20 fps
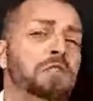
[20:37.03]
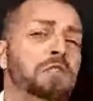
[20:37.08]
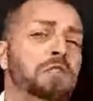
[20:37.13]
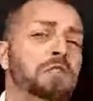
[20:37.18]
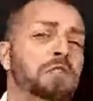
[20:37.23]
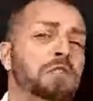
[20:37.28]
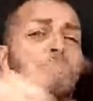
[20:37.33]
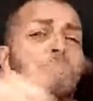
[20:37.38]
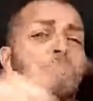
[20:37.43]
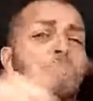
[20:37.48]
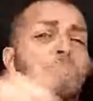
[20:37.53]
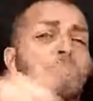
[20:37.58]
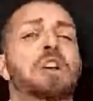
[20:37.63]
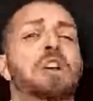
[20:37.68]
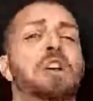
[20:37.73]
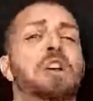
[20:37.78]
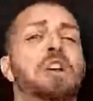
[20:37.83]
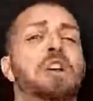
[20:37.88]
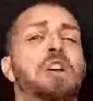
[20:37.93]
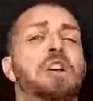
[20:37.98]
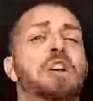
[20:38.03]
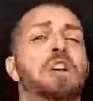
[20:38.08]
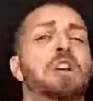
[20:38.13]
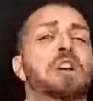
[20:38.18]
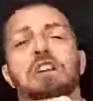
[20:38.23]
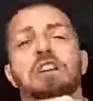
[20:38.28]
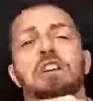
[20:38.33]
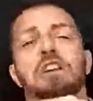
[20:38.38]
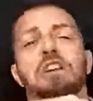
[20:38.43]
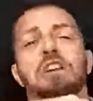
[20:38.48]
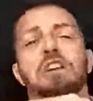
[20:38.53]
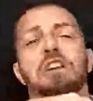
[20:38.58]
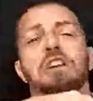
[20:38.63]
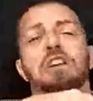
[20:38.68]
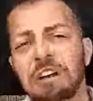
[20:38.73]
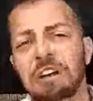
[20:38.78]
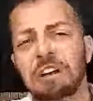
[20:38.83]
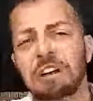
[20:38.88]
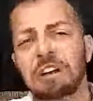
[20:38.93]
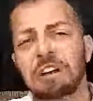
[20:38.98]
So it's come from this is the
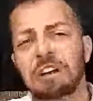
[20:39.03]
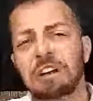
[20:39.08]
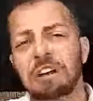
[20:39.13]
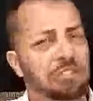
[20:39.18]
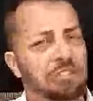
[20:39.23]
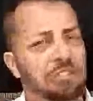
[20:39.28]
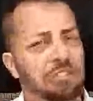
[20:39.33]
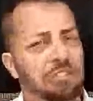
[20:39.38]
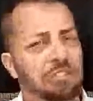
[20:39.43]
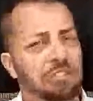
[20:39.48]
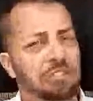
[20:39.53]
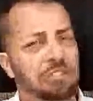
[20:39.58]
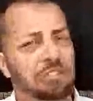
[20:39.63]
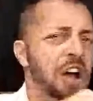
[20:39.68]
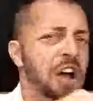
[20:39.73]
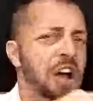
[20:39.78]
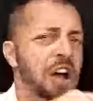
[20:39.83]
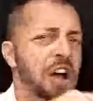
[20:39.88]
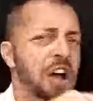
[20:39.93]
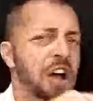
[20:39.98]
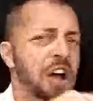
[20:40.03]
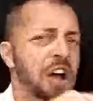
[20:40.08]
American virus now, not the